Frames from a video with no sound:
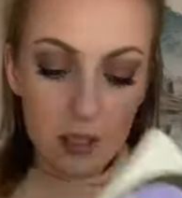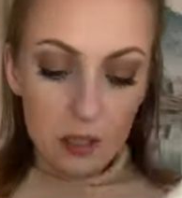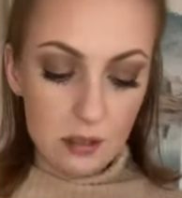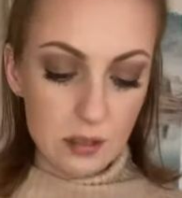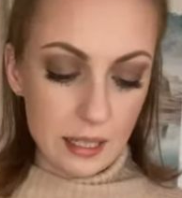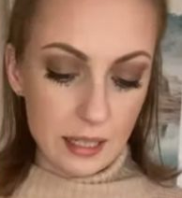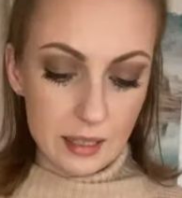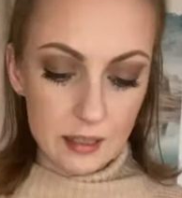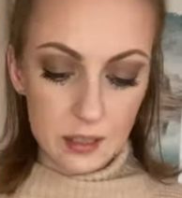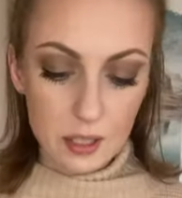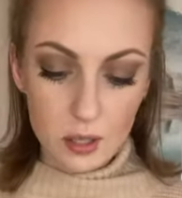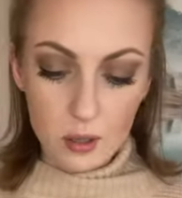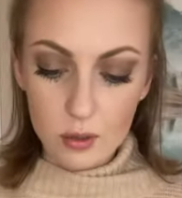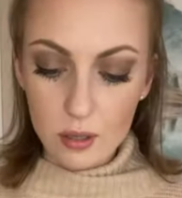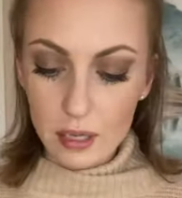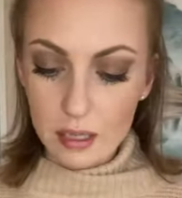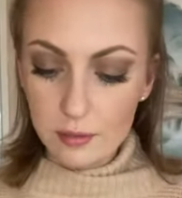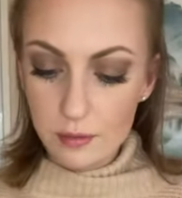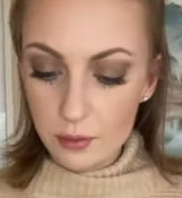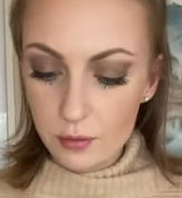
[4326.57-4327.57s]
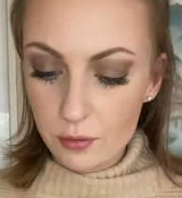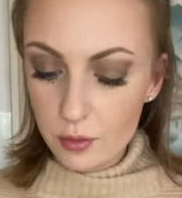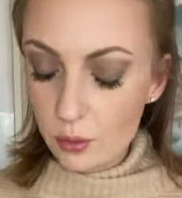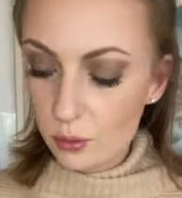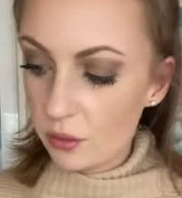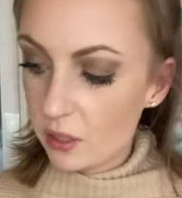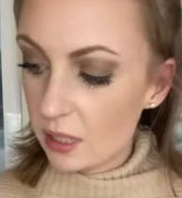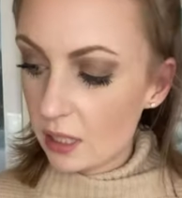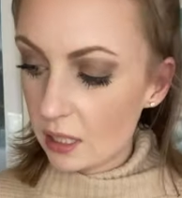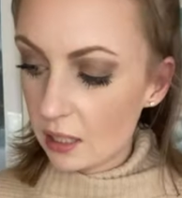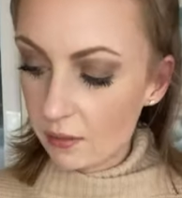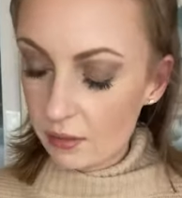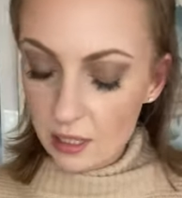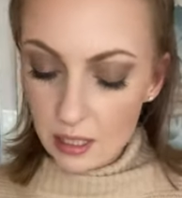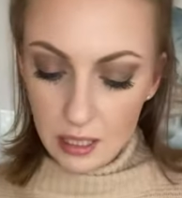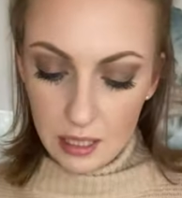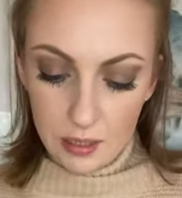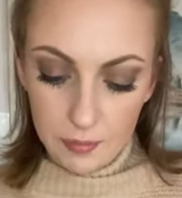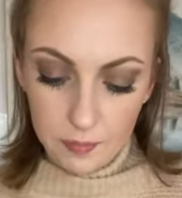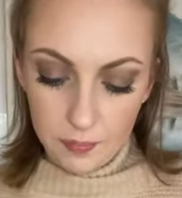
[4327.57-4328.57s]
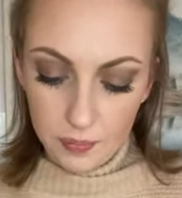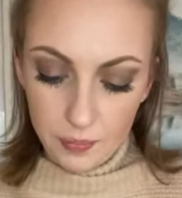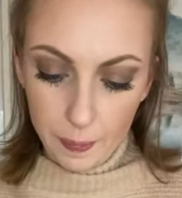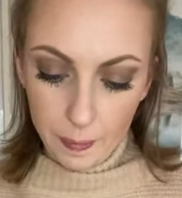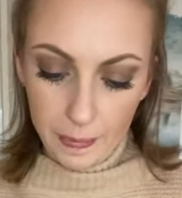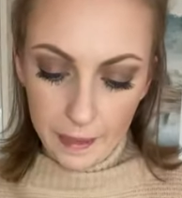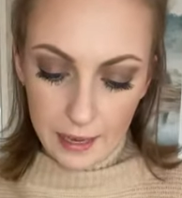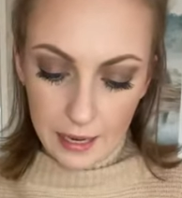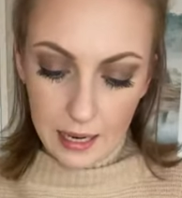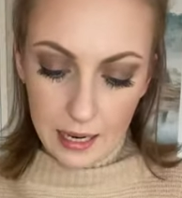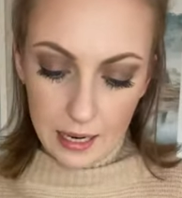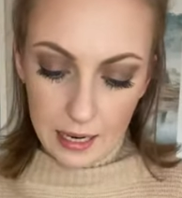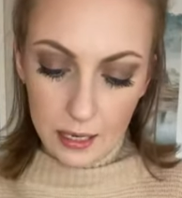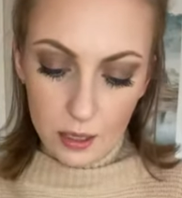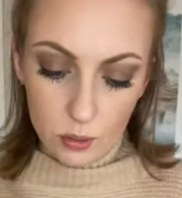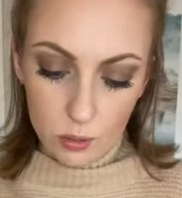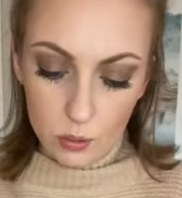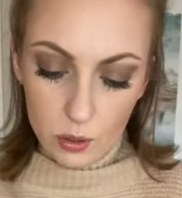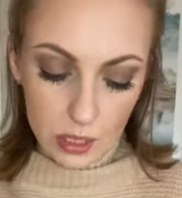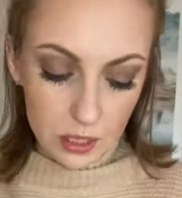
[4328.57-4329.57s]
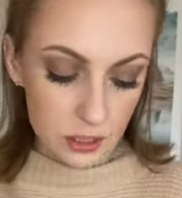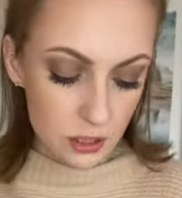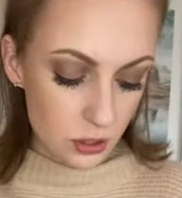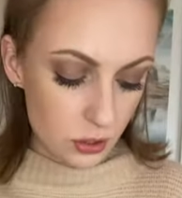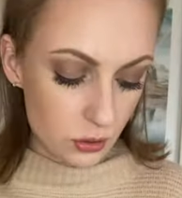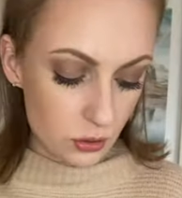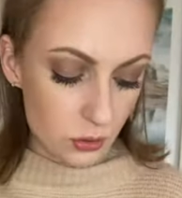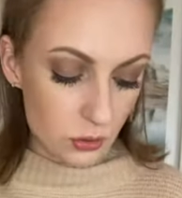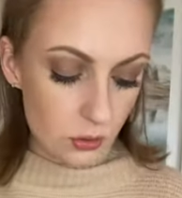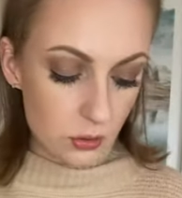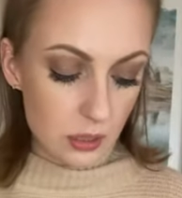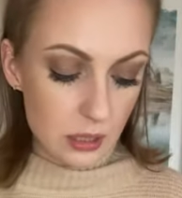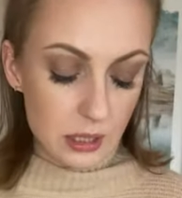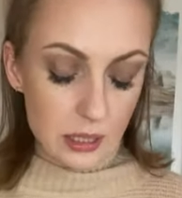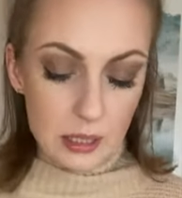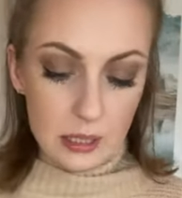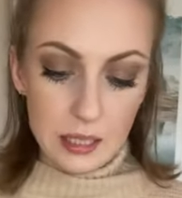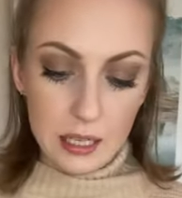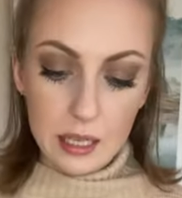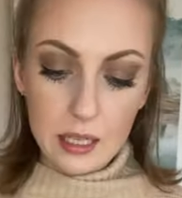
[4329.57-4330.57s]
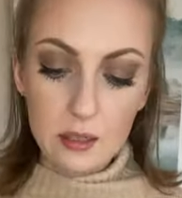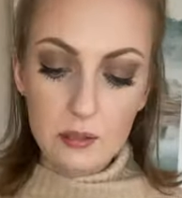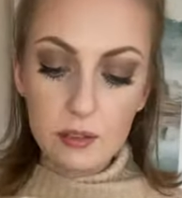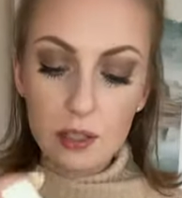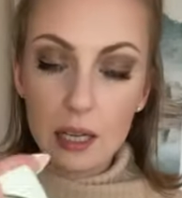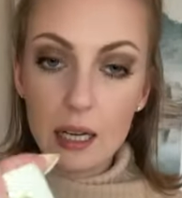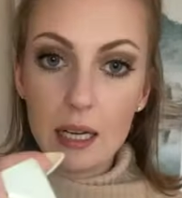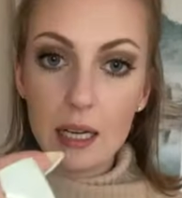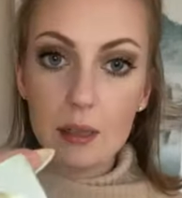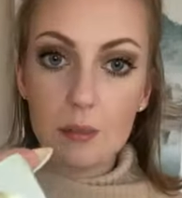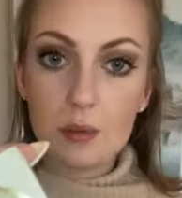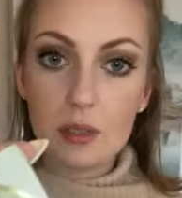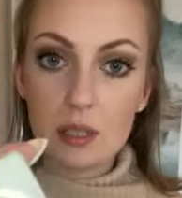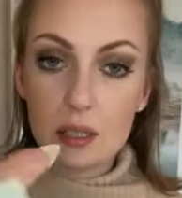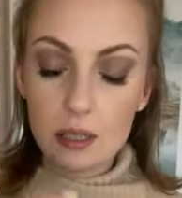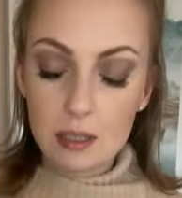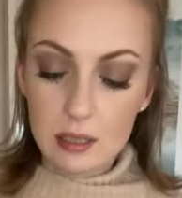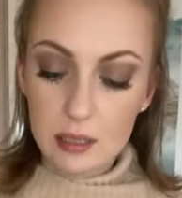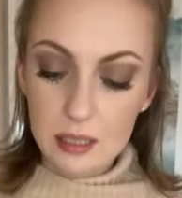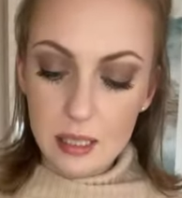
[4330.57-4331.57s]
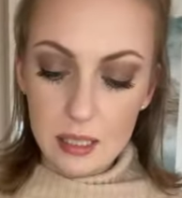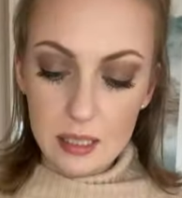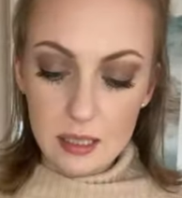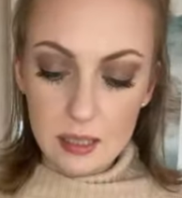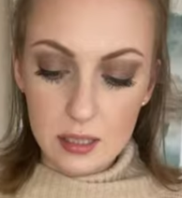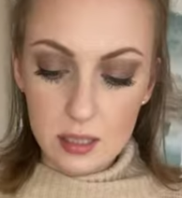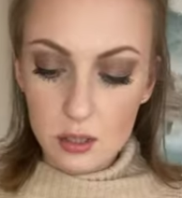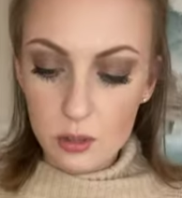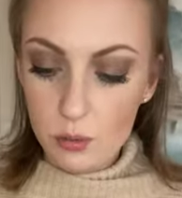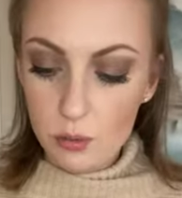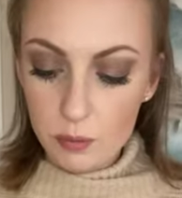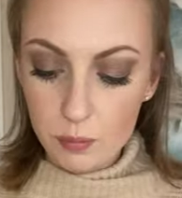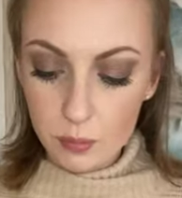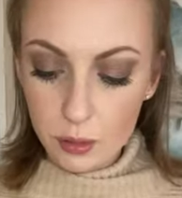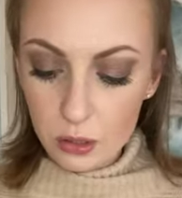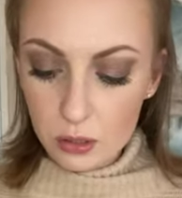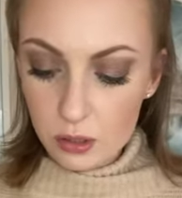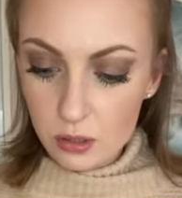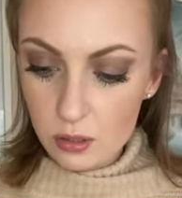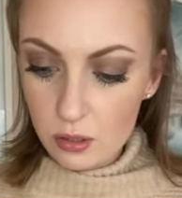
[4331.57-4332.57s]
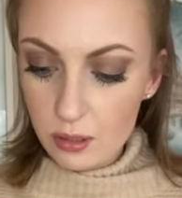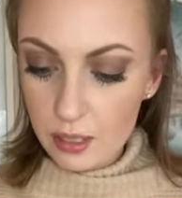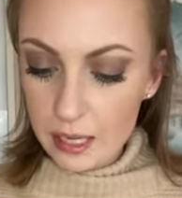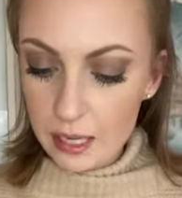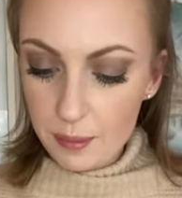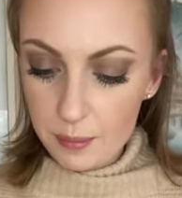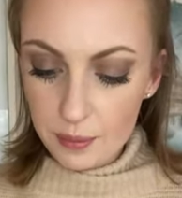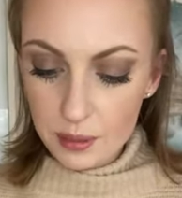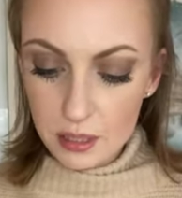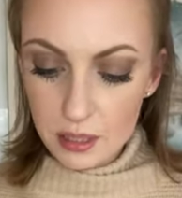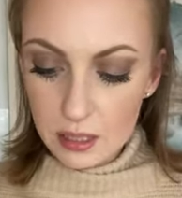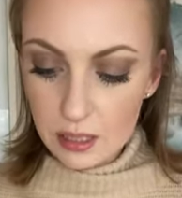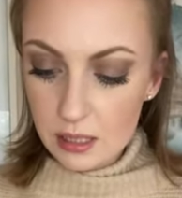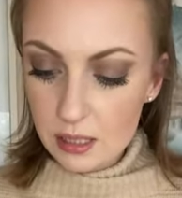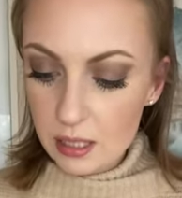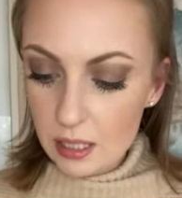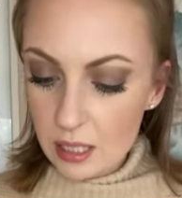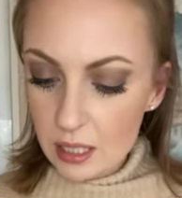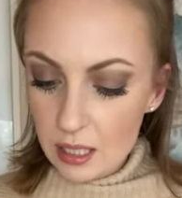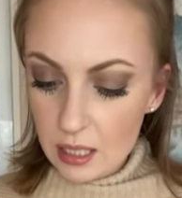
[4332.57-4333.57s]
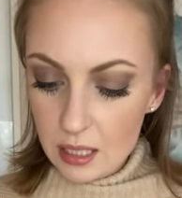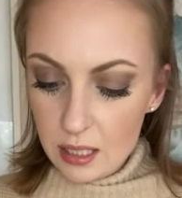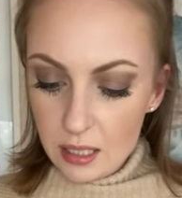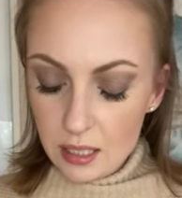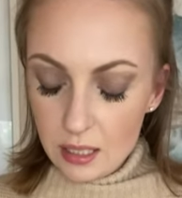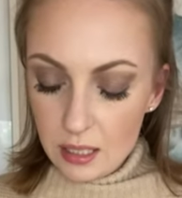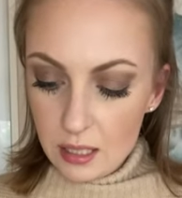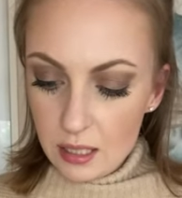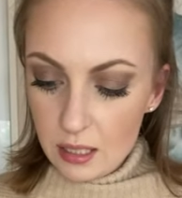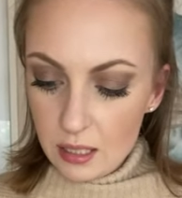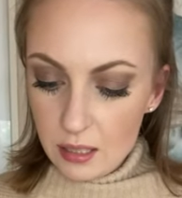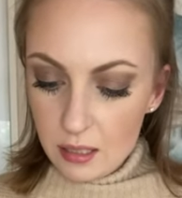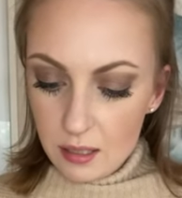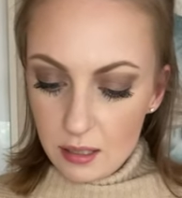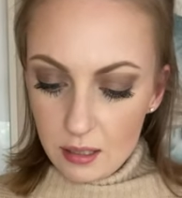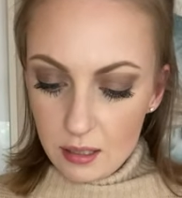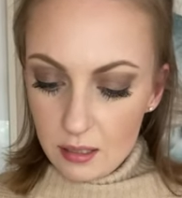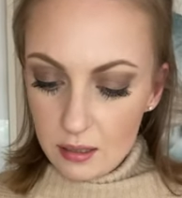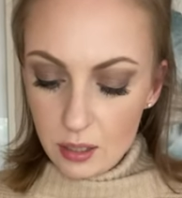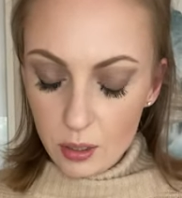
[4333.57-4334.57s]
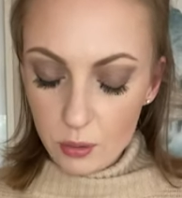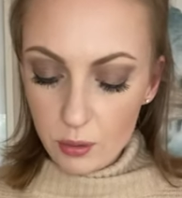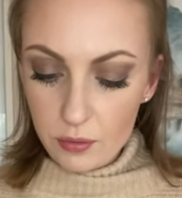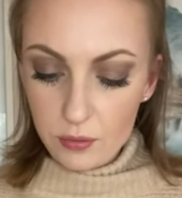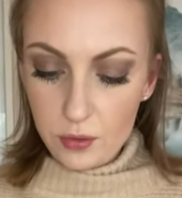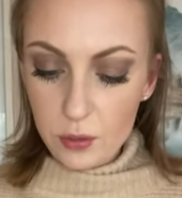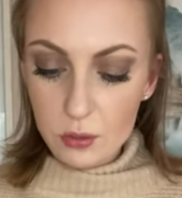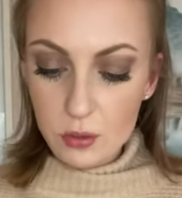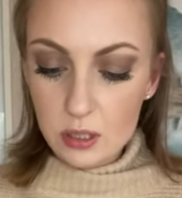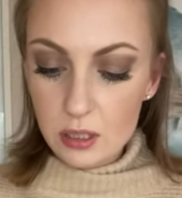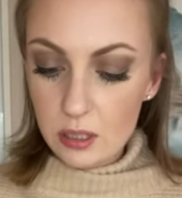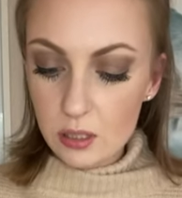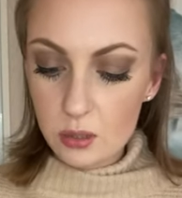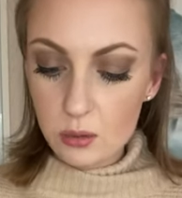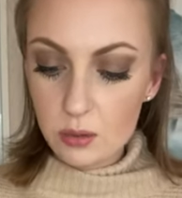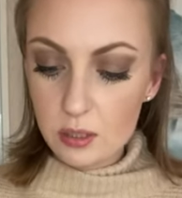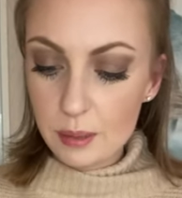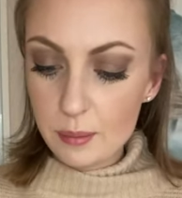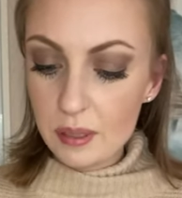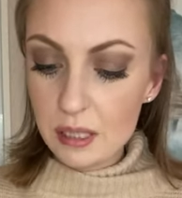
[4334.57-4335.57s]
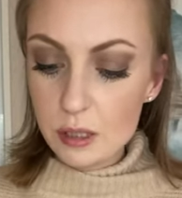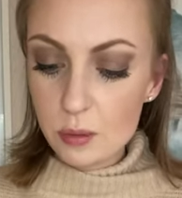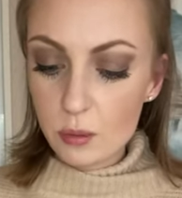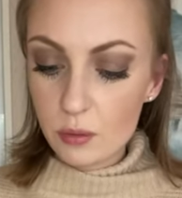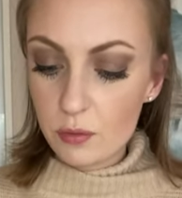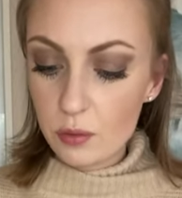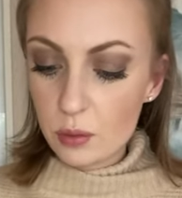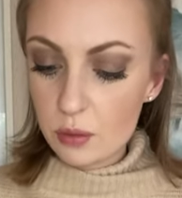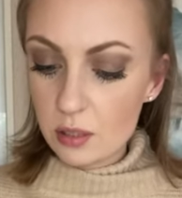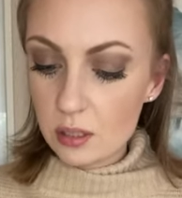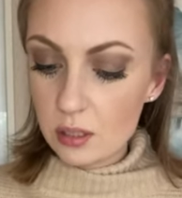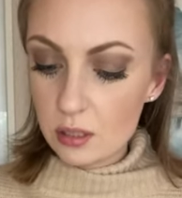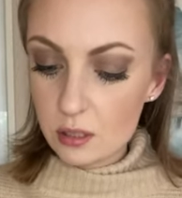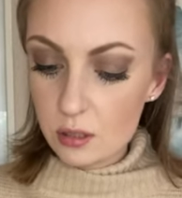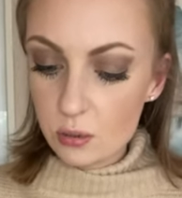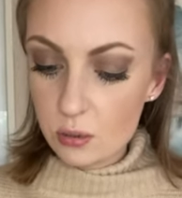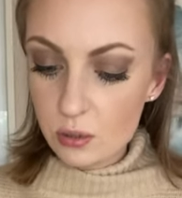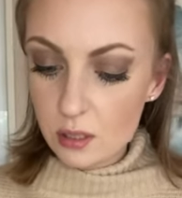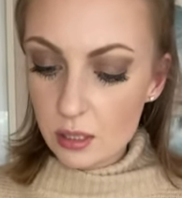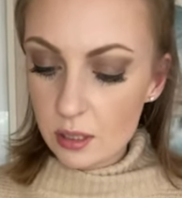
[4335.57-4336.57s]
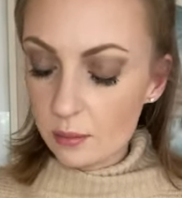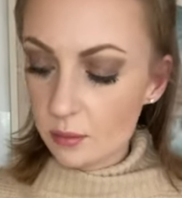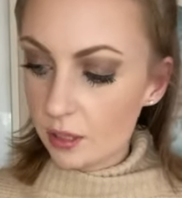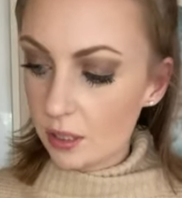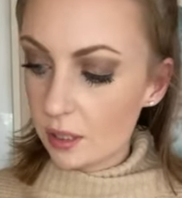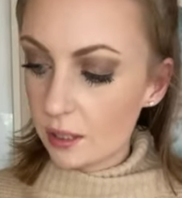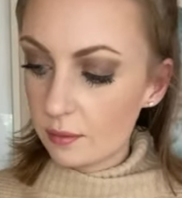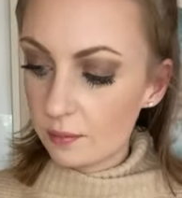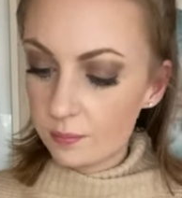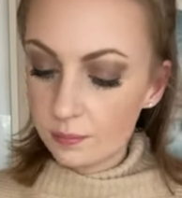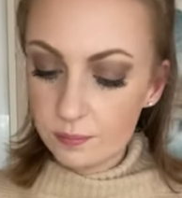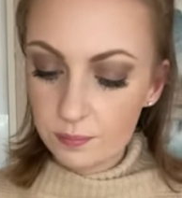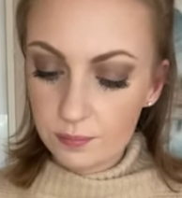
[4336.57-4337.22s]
they're like no i refuse to give it up i don't want to nine of cups this has to do with personal happiness they're refusing to. Somebody's refusing to do something.